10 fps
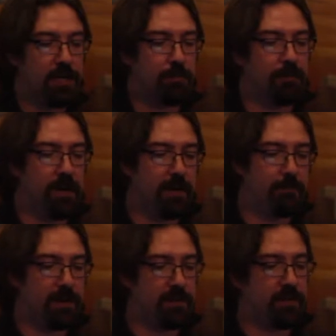to
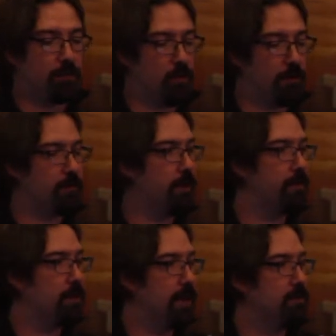provide better support for
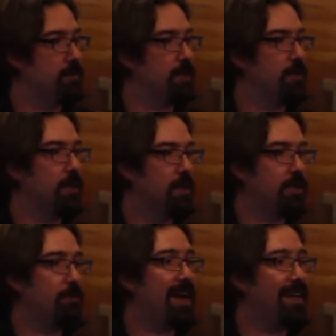other languages.
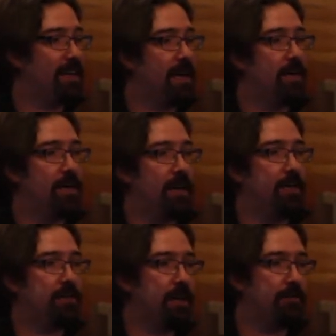This is back in
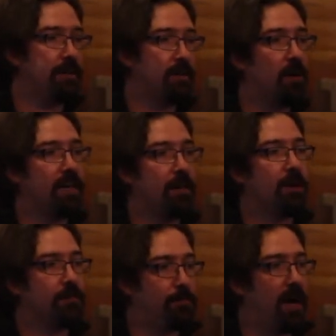1997, talking
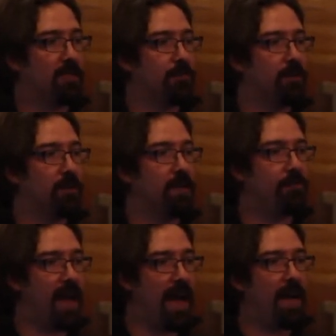about the possibility
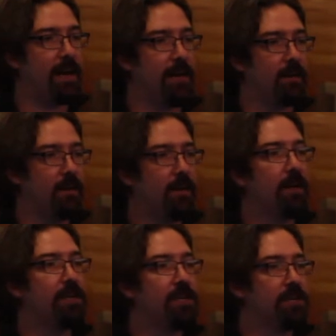of adding
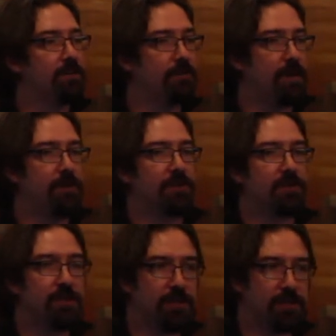additional
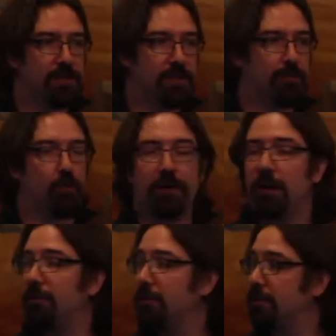features just to support
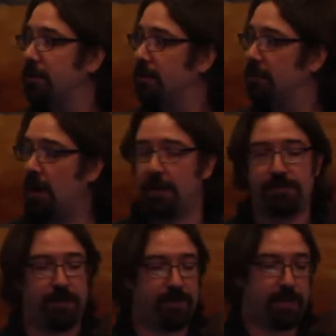other
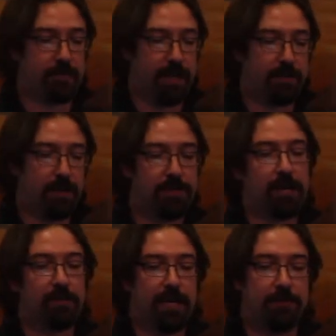non-JVM,
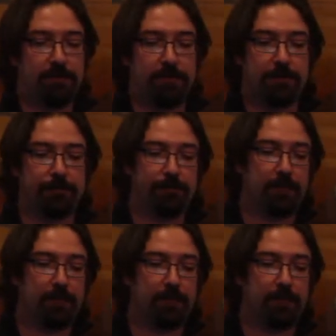non-Java languages.